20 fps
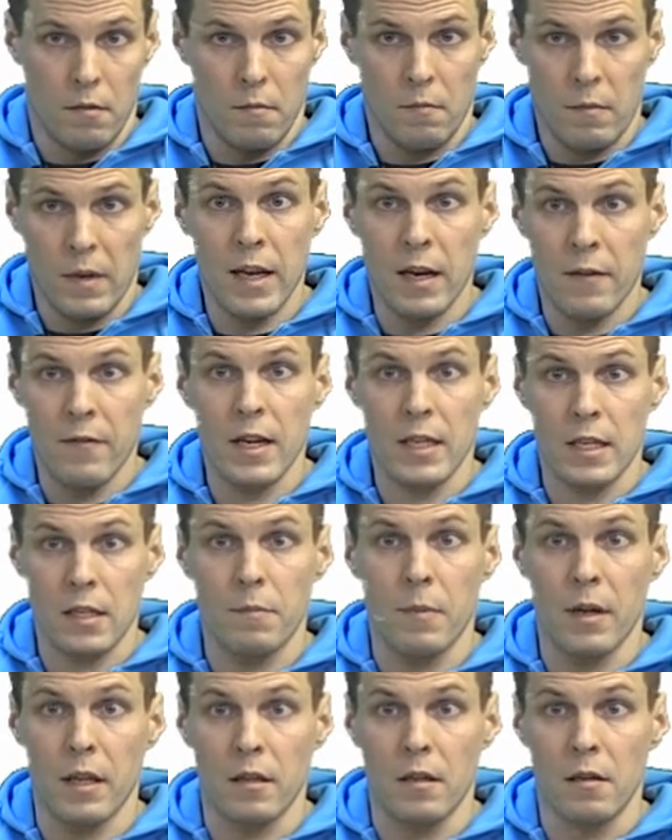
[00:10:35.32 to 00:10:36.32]

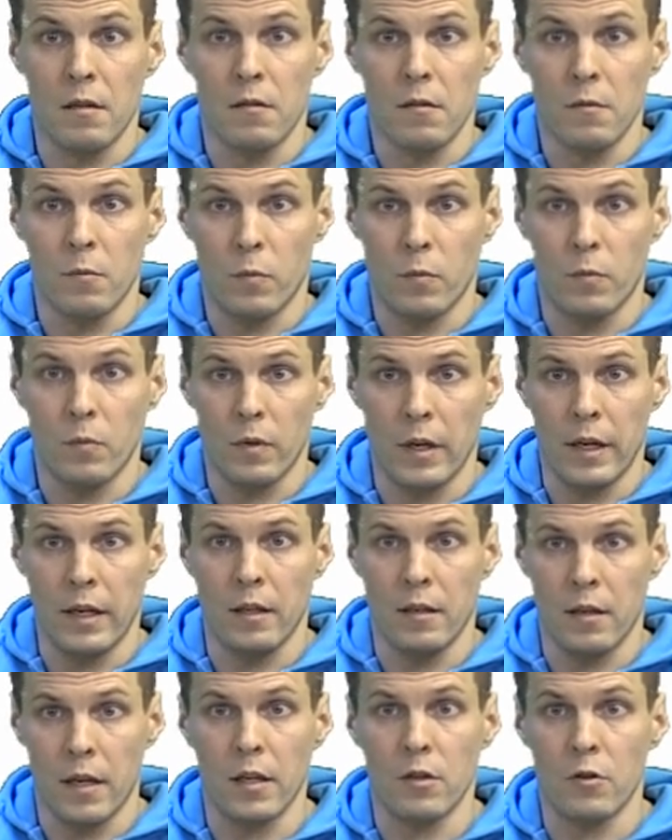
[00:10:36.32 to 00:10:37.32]
investment
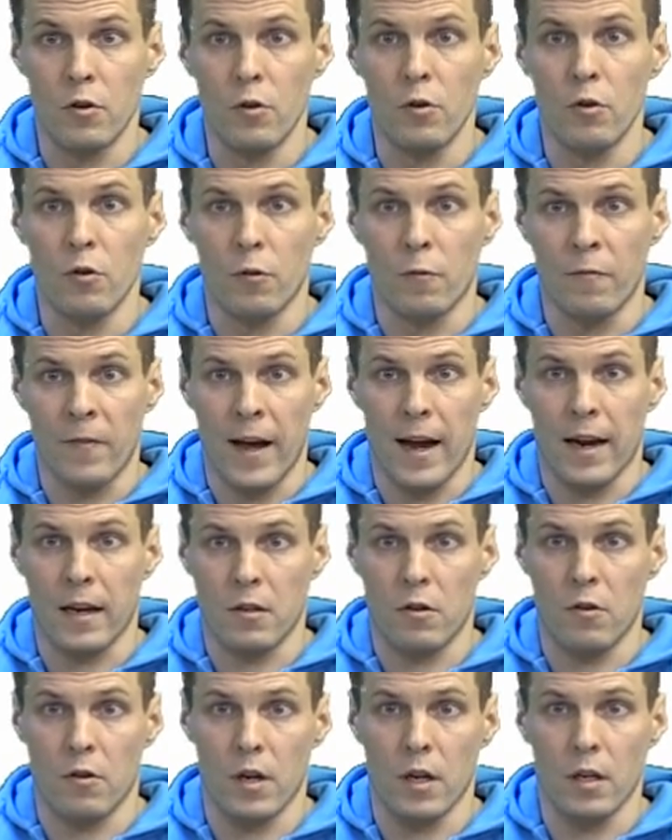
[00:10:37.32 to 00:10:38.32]
into new
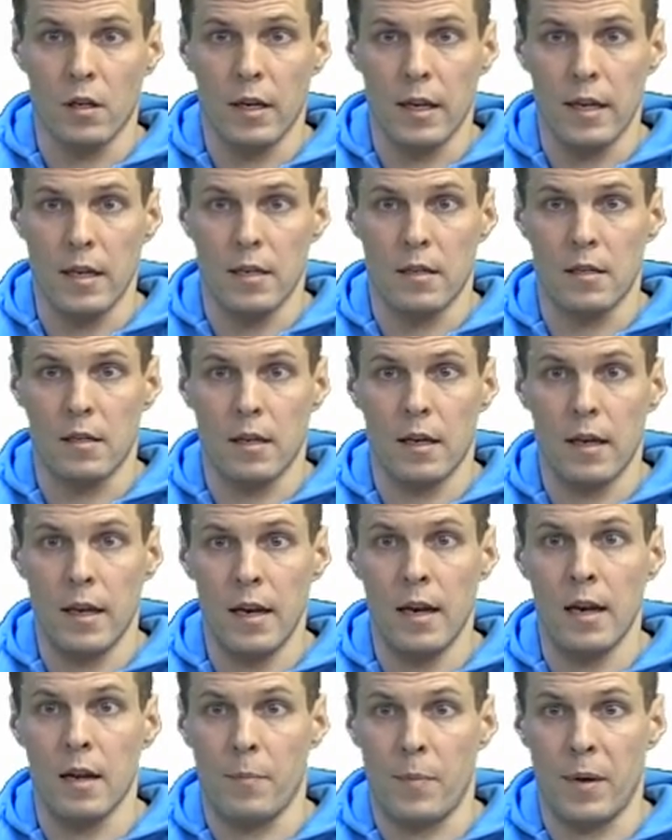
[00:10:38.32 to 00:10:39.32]
factory is
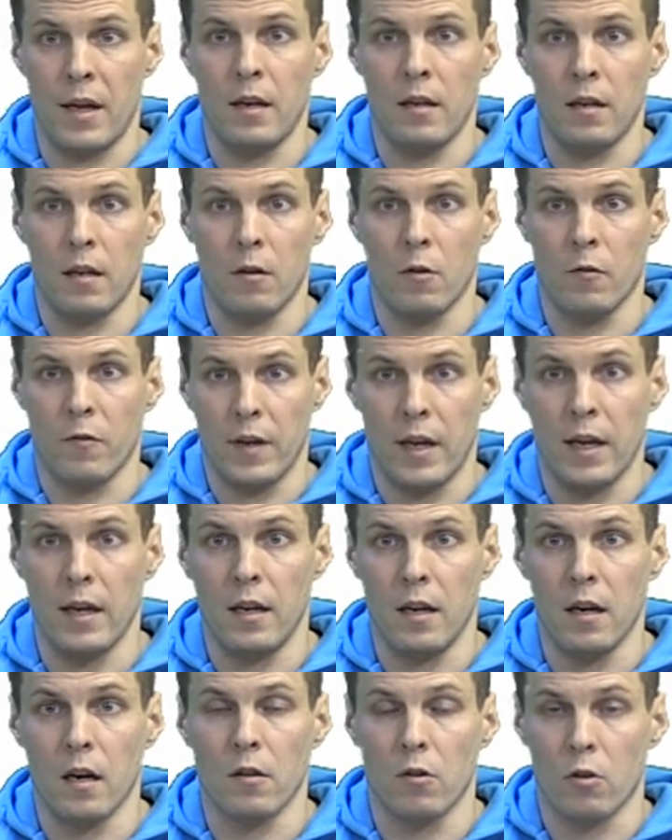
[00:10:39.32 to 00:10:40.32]
independent of
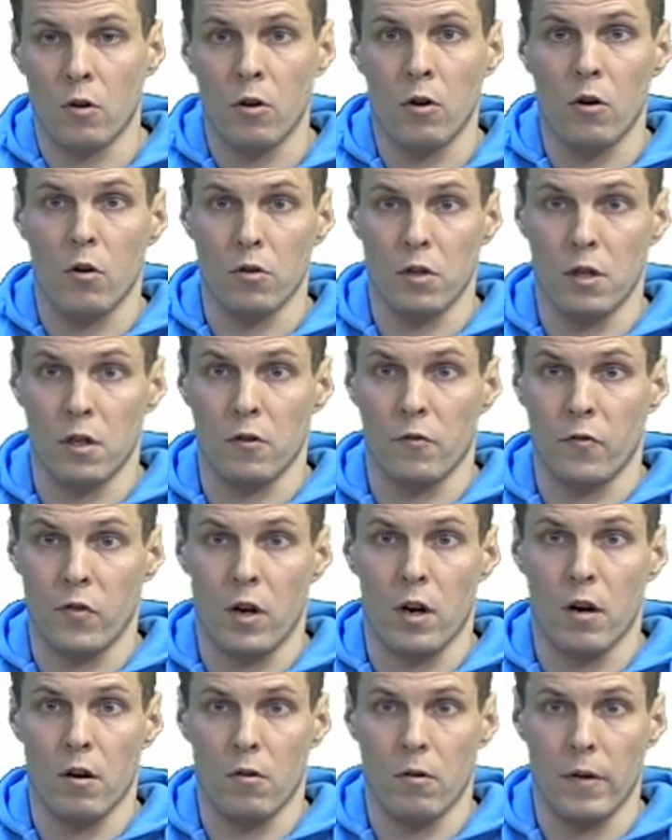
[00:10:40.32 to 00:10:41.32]
any other causes of
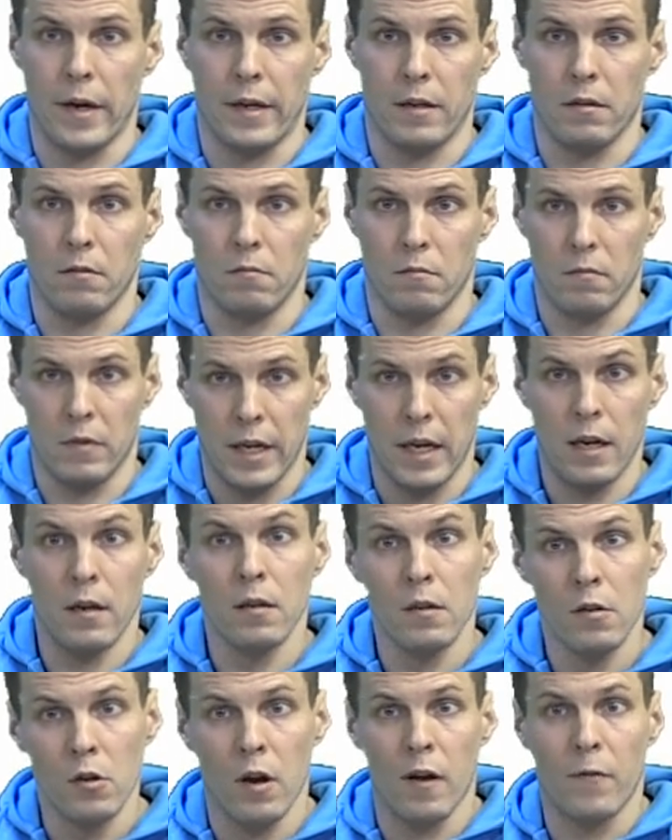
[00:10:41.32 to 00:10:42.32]
ROA?
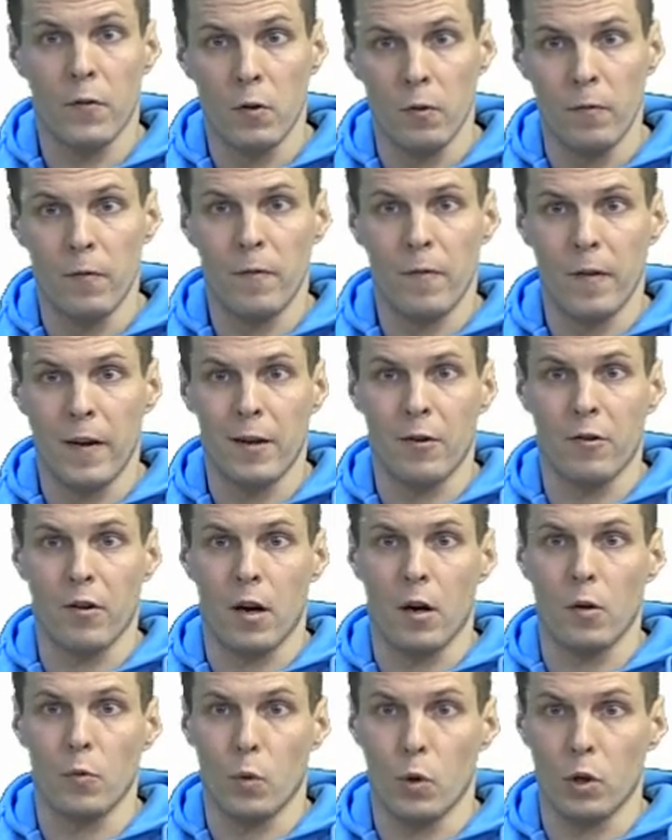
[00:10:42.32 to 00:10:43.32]
Then you have to figure
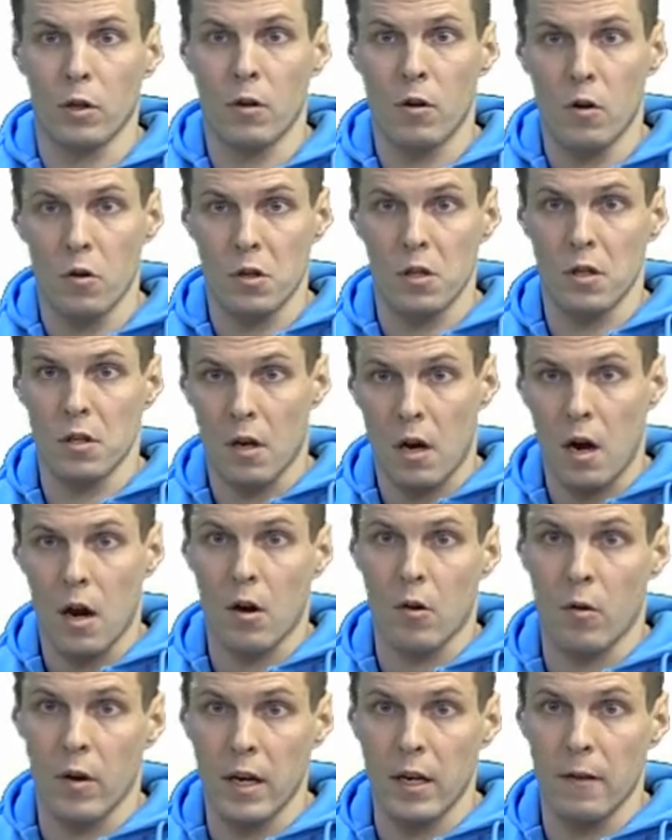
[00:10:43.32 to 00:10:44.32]
out what causes
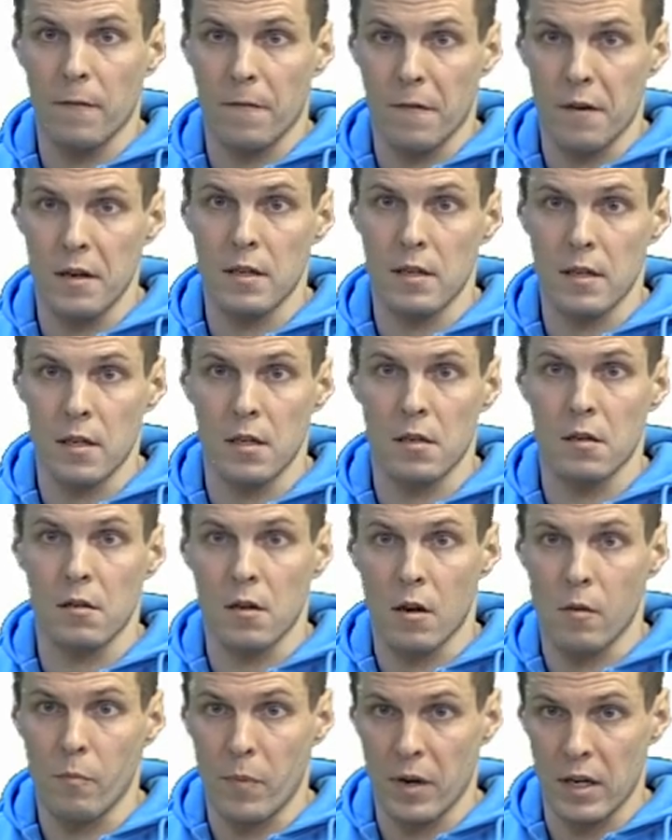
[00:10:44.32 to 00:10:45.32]
ROA differences,
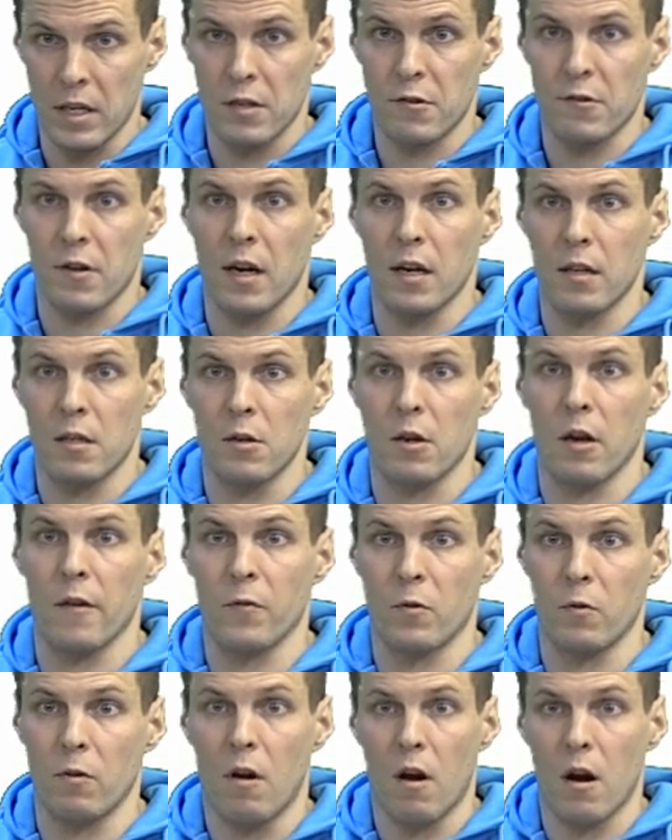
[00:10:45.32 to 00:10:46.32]
company strategy. You have
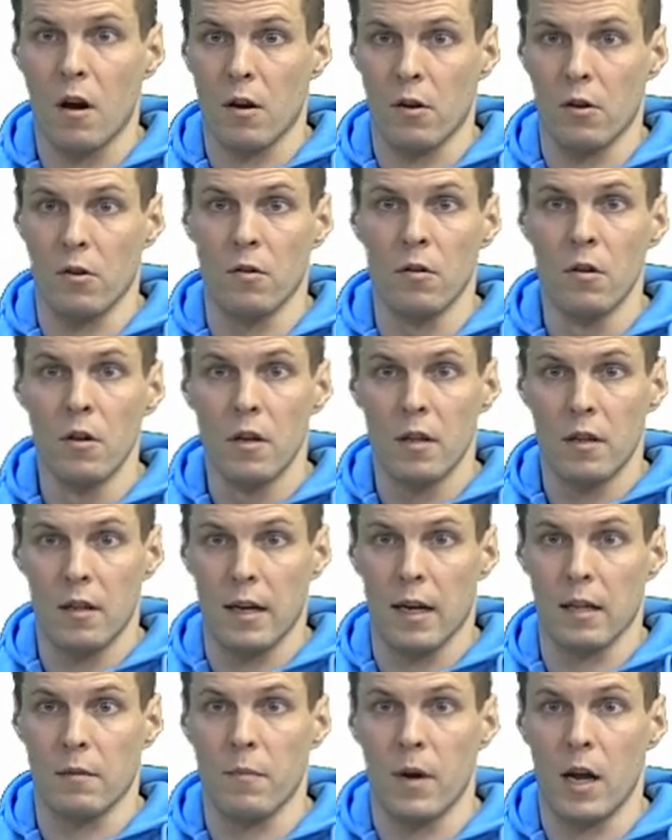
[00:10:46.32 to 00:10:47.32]
to argue
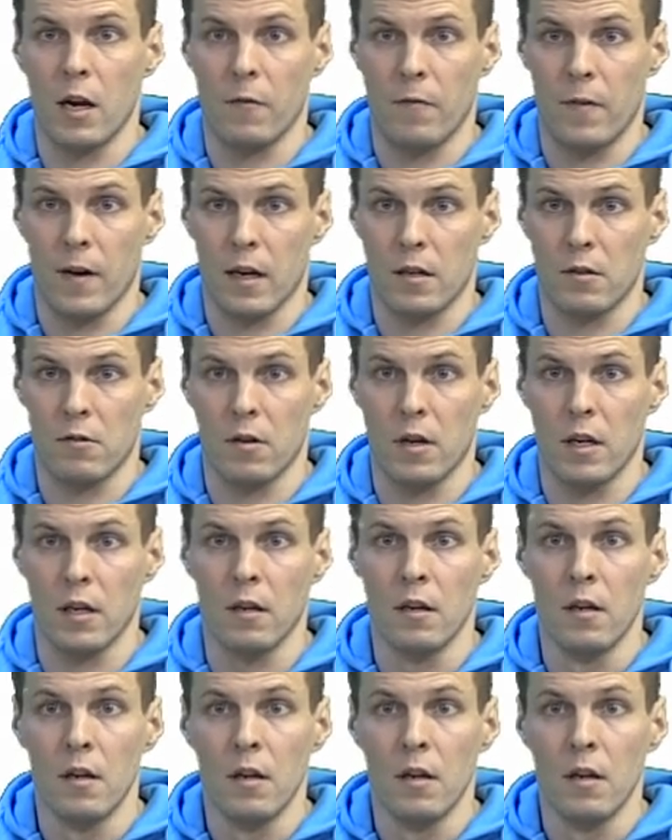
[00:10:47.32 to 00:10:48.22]
that manufacturing